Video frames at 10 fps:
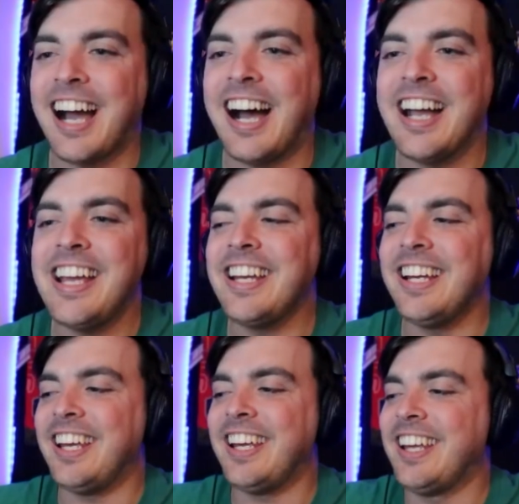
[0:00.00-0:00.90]

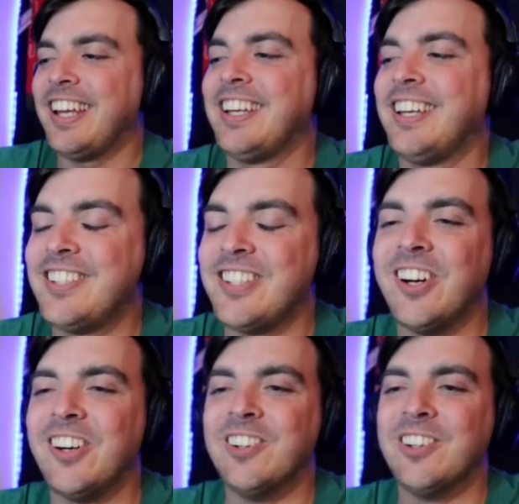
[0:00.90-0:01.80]
i
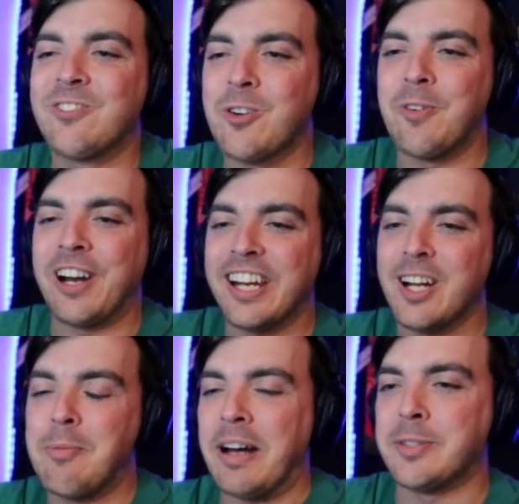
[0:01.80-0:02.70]
so from what i
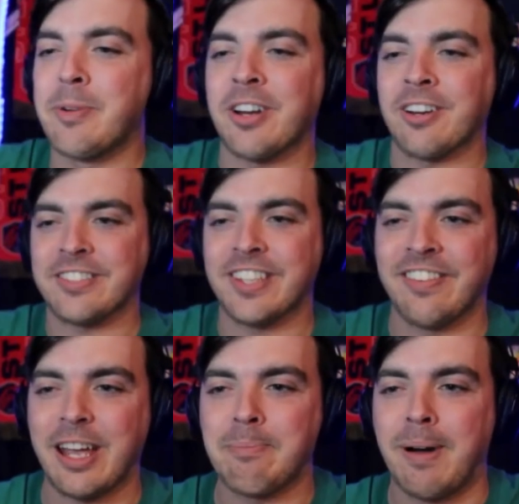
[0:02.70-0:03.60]
know about spurs and
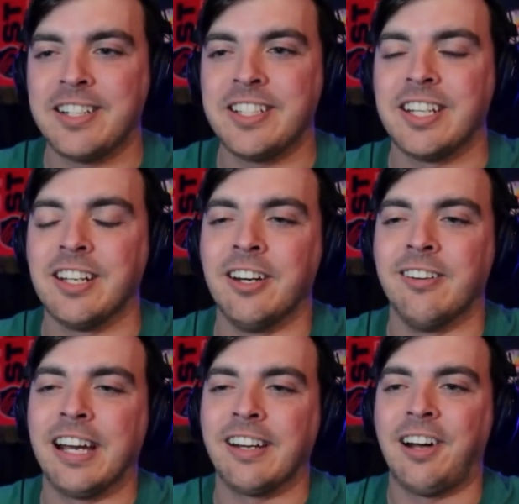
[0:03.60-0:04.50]
like pochettino
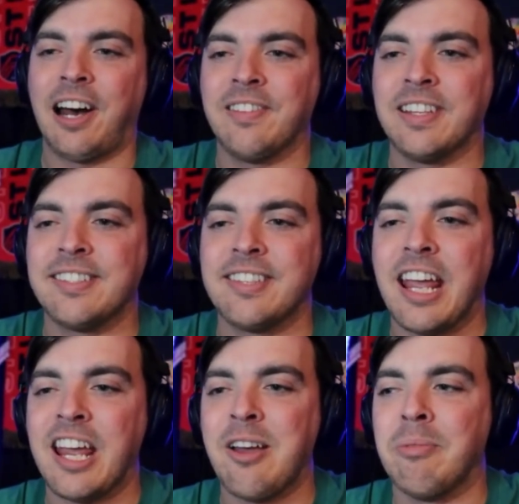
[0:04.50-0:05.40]
had a lot of the
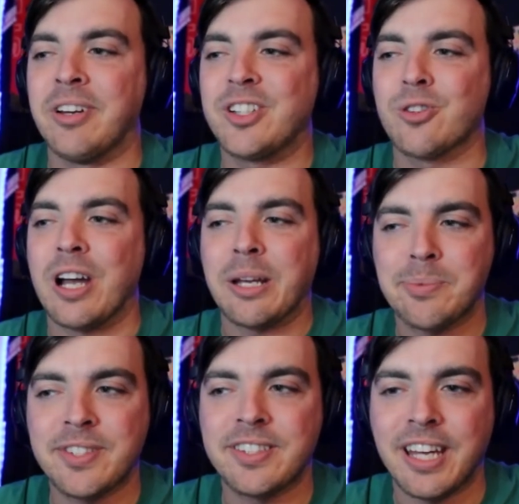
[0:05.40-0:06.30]
same
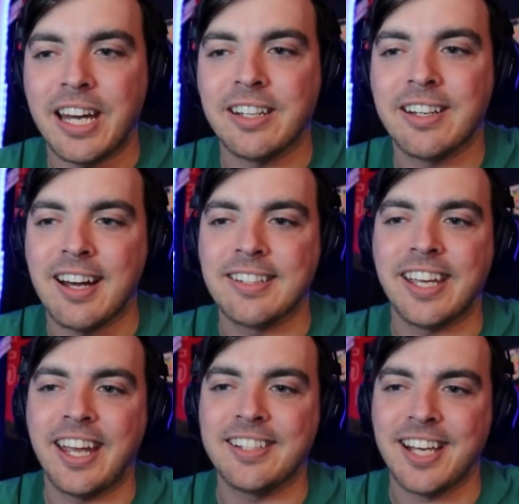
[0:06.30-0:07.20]
gripes that conte
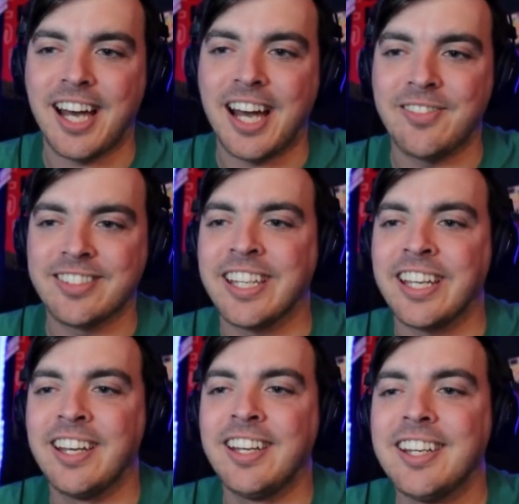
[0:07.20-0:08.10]
has
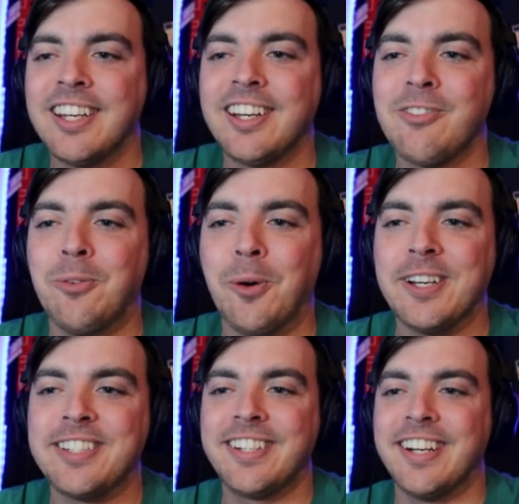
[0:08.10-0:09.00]
obviously
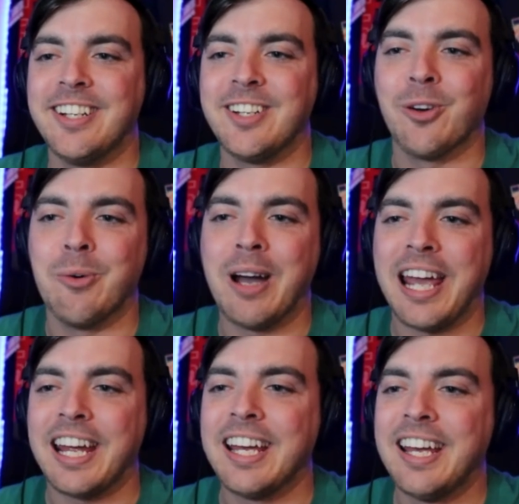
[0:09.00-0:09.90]
voiced in a different
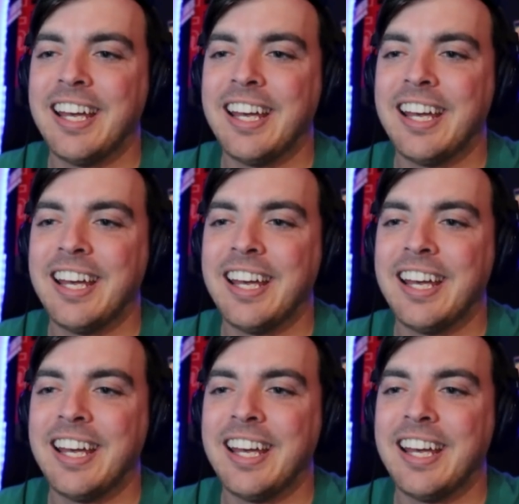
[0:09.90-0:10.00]
way